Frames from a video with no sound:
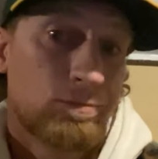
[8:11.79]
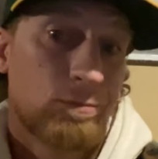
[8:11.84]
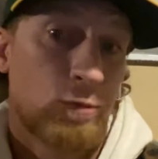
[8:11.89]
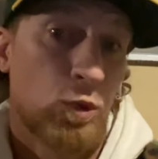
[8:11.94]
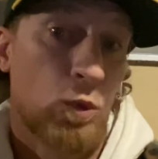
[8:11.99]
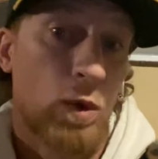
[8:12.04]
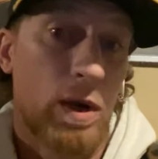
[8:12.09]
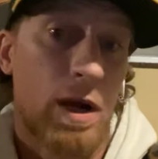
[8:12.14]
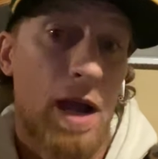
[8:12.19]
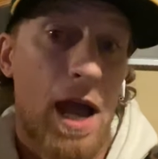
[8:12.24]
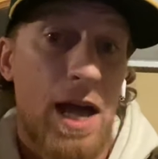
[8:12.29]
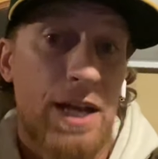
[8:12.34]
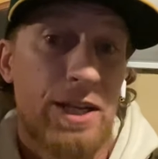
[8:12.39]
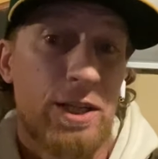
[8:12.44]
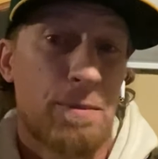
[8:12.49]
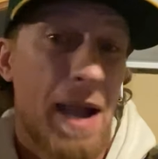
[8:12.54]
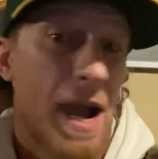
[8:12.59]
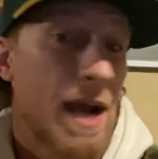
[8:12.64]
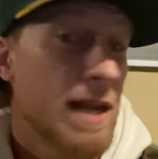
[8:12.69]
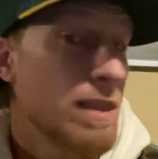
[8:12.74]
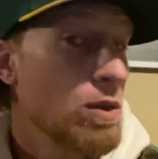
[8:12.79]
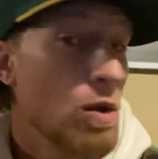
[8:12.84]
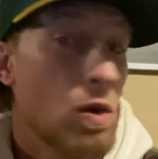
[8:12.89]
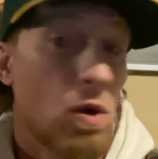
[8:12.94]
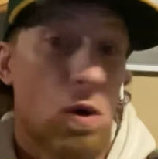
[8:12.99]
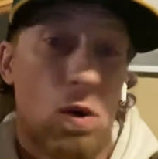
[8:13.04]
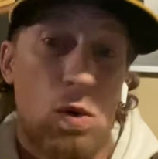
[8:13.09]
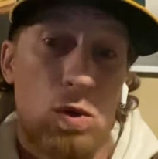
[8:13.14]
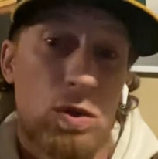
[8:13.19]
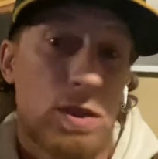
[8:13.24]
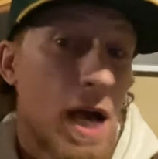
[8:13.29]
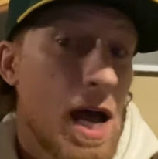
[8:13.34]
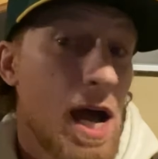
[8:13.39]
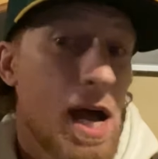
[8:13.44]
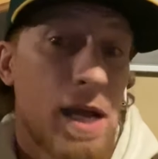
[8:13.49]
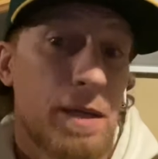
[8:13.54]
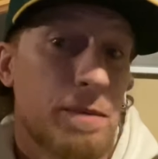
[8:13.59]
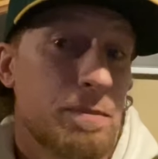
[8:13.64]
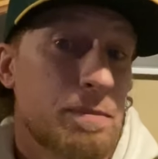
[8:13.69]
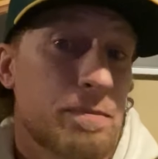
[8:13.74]
would have had your back the whole
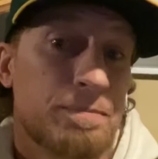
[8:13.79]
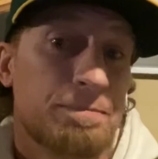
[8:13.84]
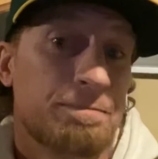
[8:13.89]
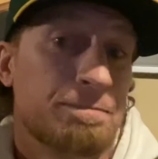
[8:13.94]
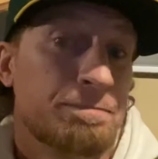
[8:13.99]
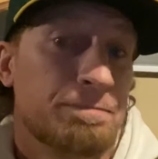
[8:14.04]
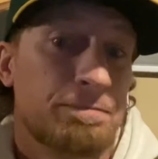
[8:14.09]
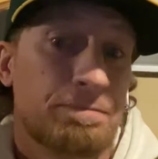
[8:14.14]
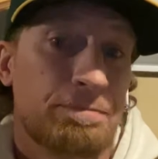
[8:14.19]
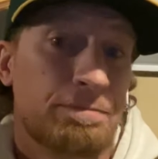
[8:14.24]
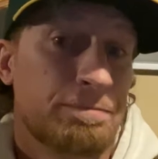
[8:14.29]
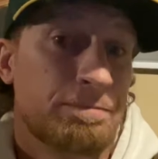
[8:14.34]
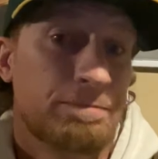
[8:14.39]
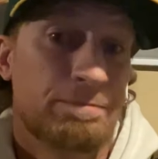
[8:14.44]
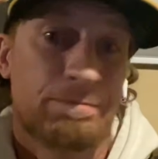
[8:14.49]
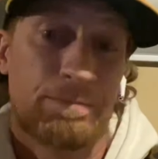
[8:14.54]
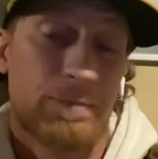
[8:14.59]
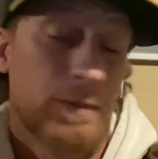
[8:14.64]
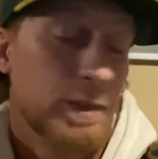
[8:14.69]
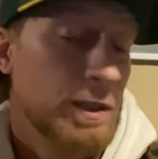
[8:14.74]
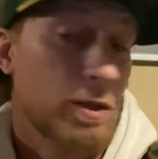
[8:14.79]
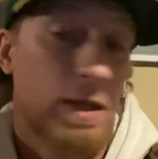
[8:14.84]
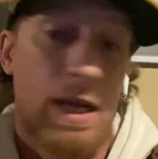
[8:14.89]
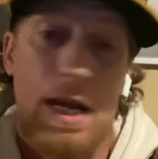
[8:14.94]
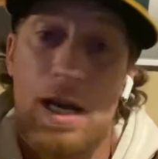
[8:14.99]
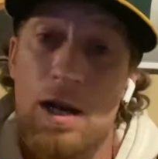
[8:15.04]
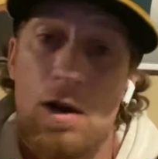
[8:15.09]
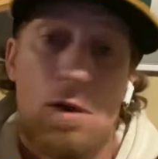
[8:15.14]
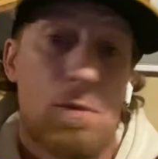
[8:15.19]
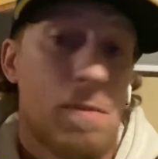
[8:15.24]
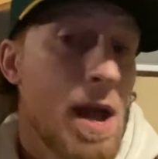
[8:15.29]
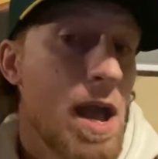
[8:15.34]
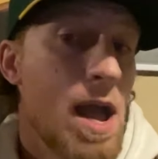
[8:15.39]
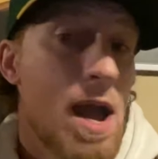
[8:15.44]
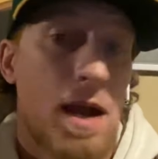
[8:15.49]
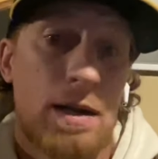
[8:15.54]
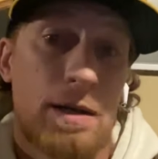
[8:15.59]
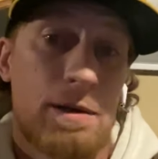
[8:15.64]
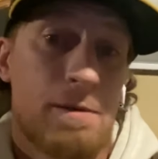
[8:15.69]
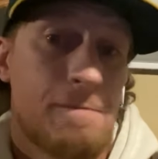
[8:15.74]
time, you can't go
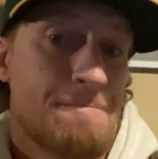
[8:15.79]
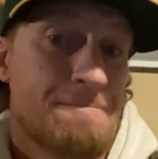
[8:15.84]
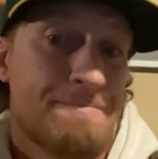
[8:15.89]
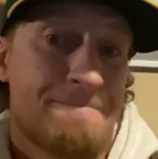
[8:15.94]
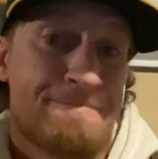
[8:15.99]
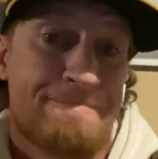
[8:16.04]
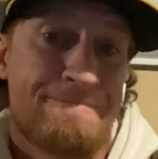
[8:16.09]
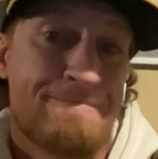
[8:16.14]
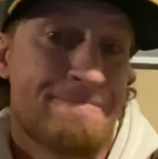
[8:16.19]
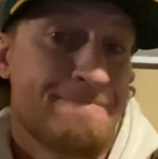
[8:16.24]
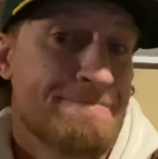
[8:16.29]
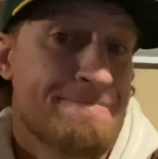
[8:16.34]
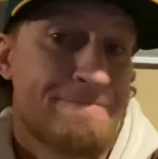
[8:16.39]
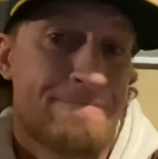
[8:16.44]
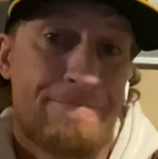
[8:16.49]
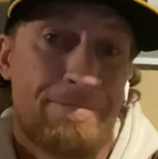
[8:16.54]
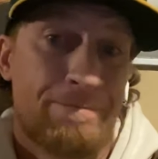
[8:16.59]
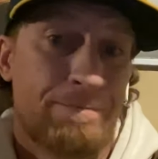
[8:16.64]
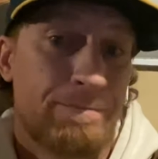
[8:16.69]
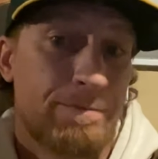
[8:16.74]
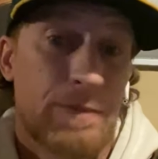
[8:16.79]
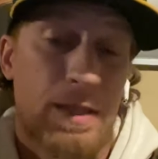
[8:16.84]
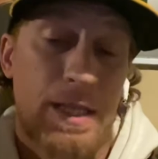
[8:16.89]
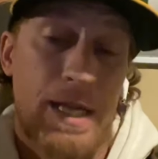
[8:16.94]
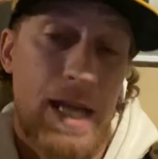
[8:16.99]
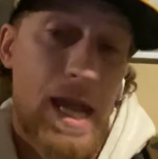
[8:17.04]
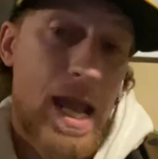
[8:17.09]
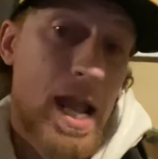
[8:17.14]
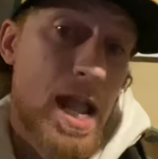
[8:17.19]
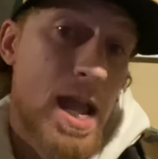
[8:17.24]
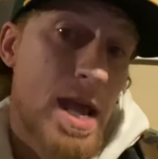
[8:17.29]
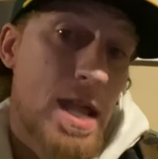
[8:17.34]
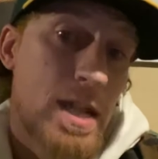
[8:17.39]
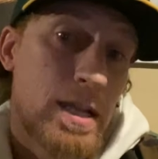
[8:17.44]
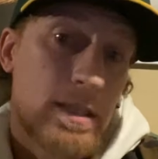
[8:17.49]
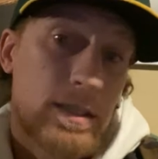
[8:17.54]
back. You can't.